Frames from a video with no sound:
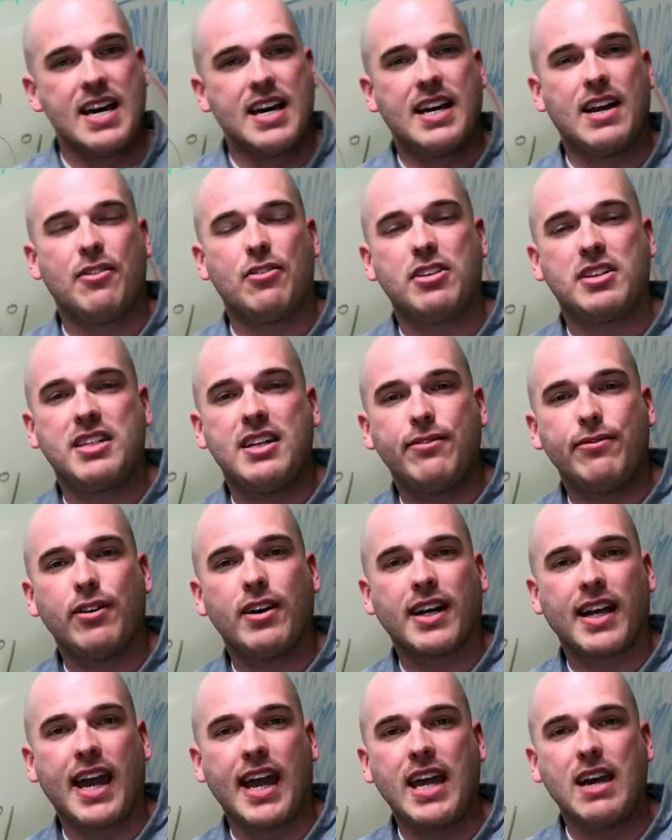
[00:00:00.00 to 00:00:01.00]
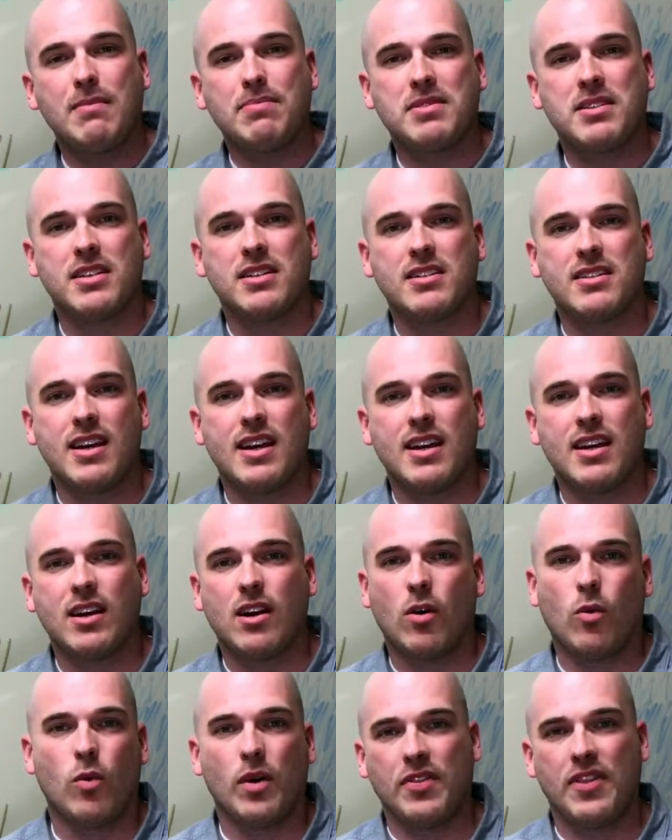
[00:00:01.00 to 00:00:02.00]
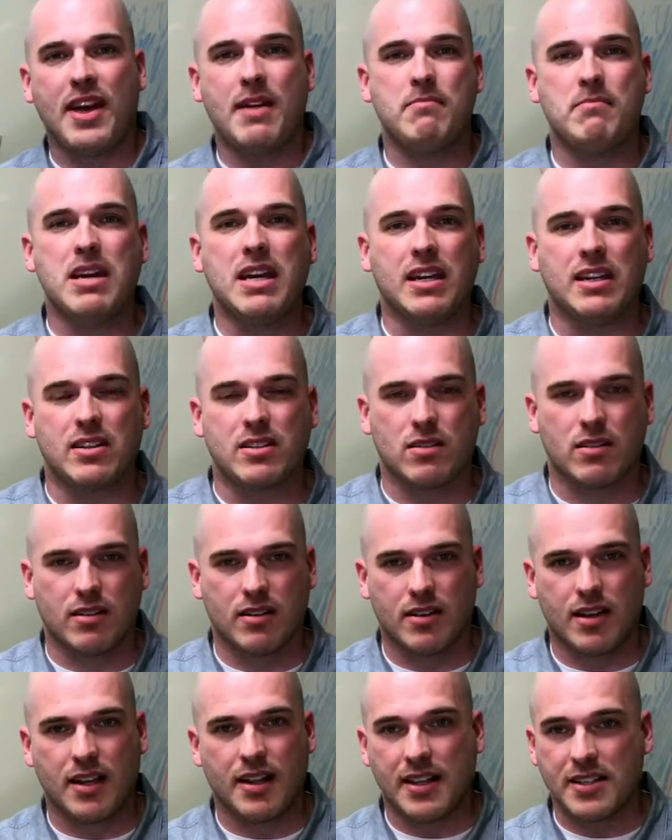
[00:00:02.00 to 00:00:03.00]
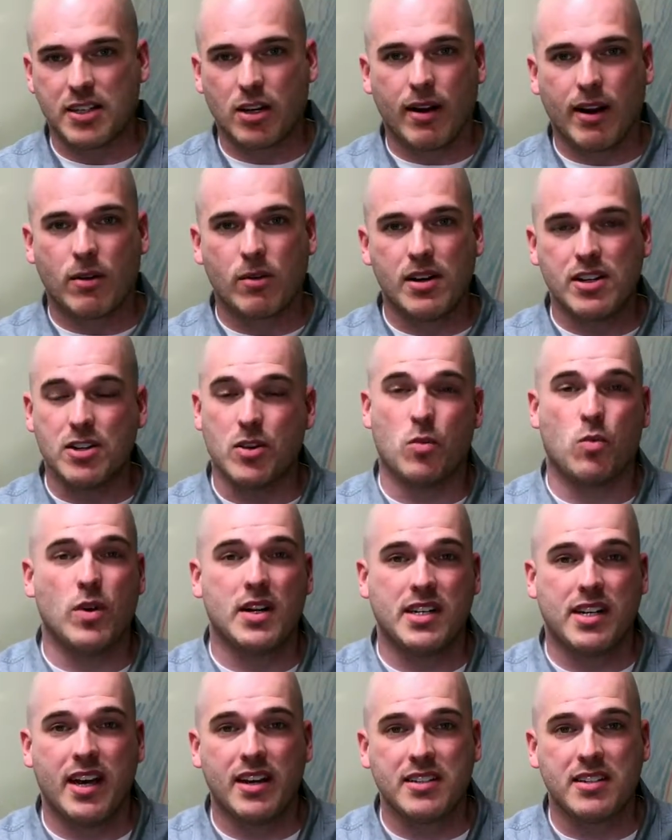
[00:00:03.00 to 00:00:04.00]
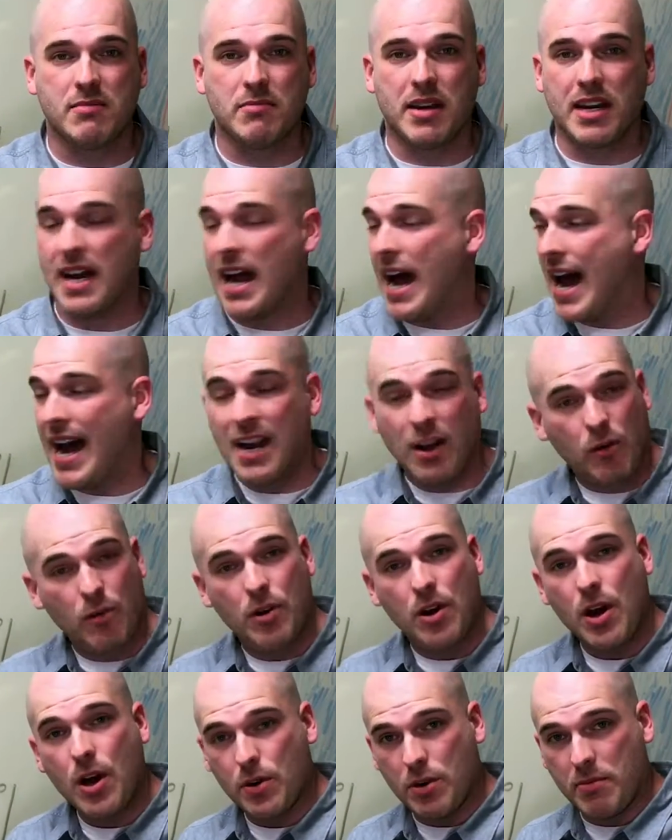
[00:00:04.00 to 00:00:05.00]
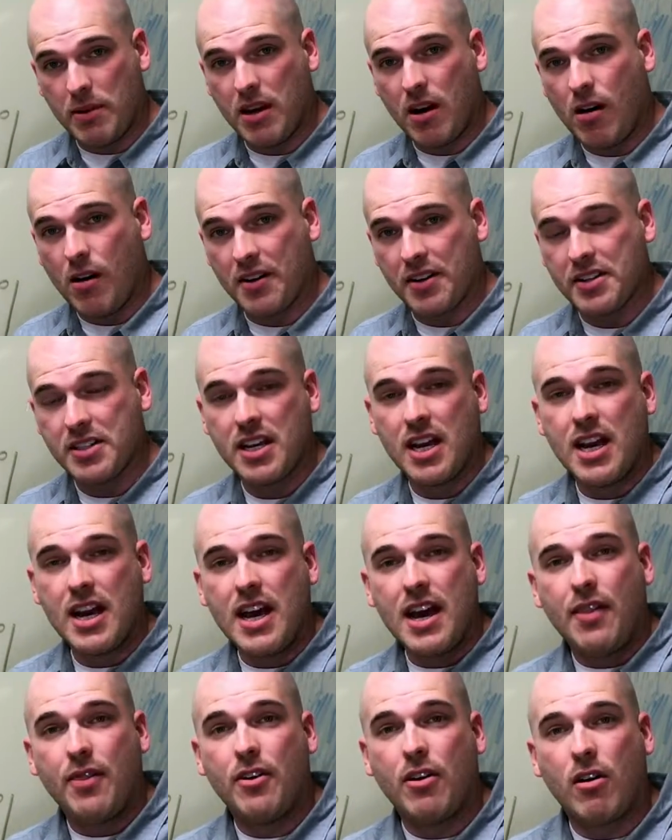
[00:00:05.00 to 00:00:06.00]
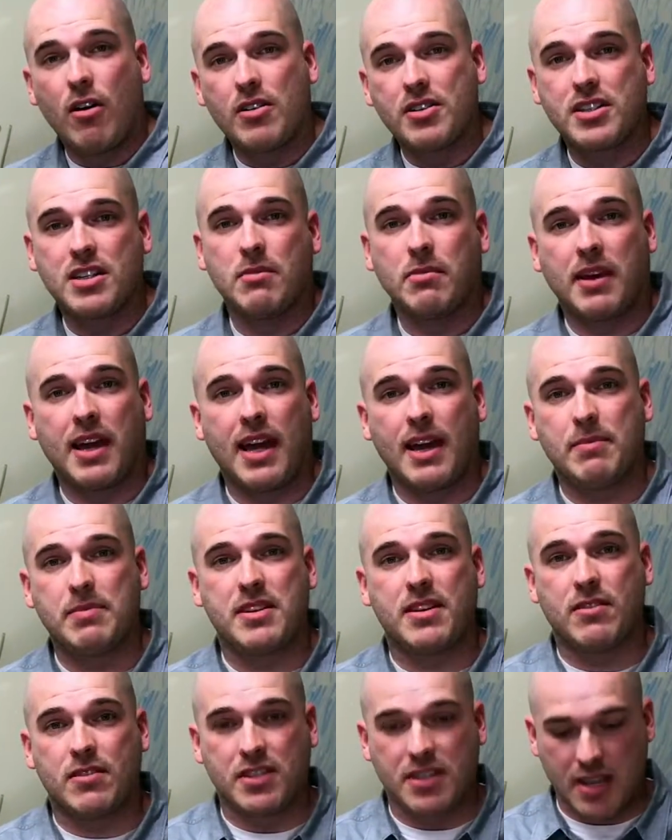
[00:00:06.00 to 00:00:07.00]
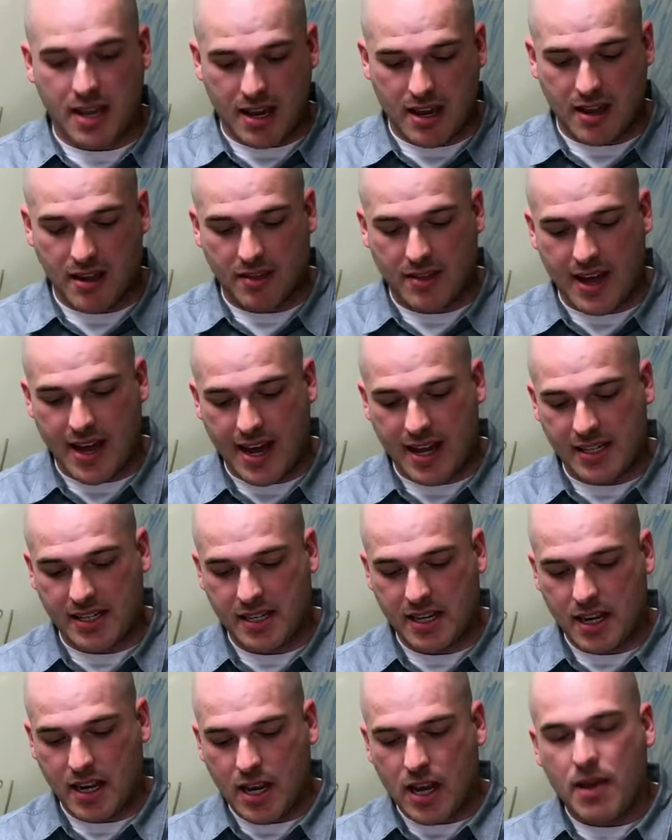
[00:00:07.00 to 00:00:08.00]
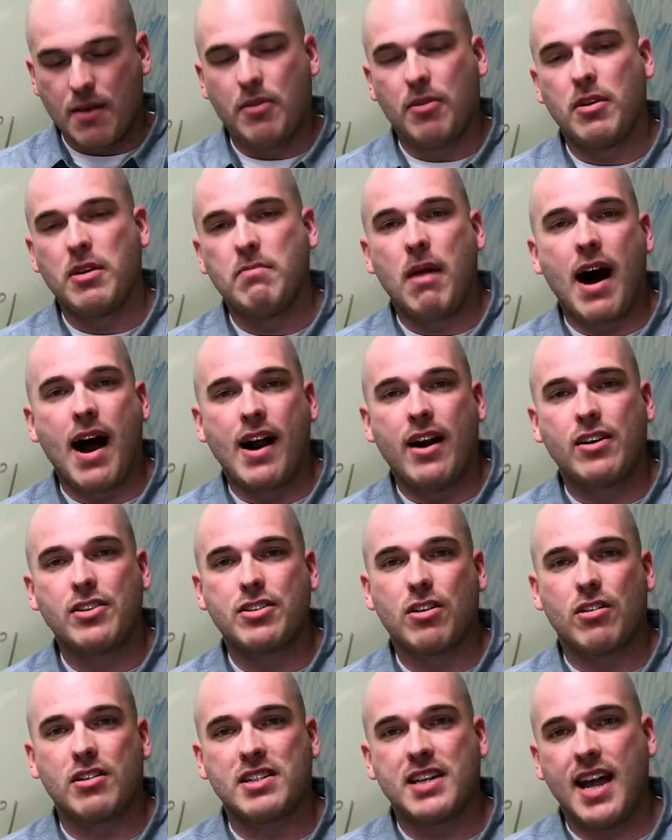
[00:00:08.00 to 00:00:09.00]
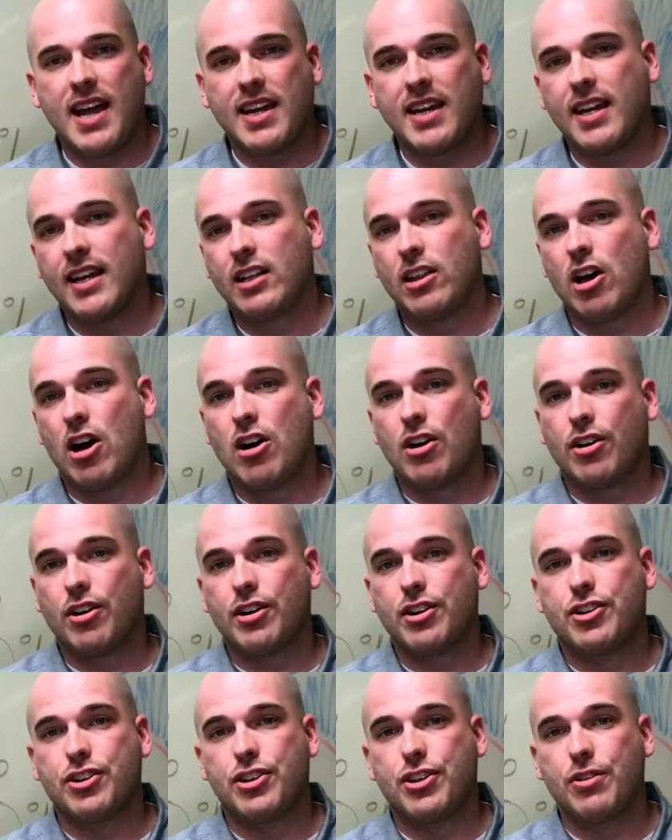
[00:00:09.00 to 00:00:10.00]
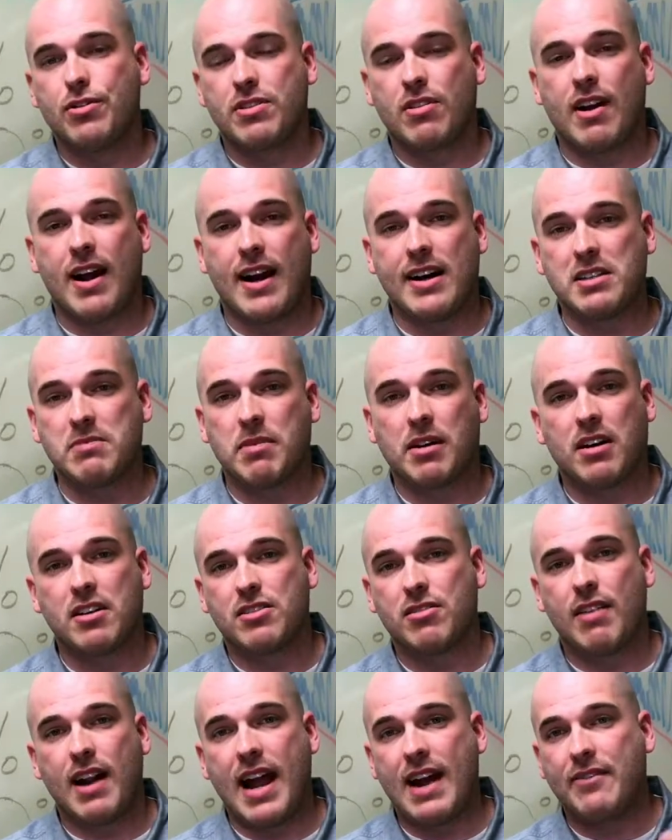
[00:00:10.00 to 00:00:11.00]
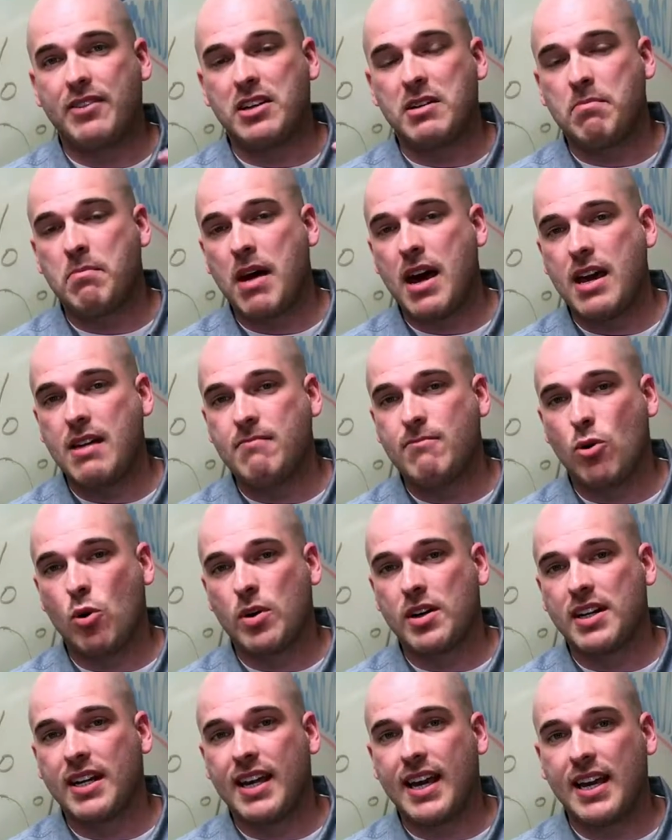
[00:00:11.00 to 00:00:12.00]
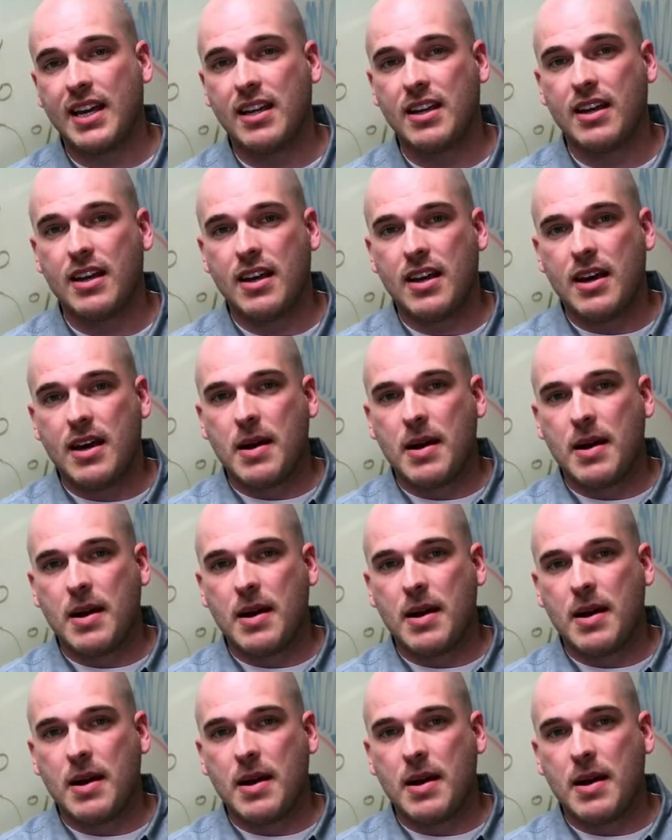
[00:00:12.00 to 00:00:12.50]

Now, there's different camps in saying what that means. And that's a great question. What does it mean? I don't know, to be honest. There are some camps that are saying that the buyers are taking longer to choose their house because they're having to pay more to get it.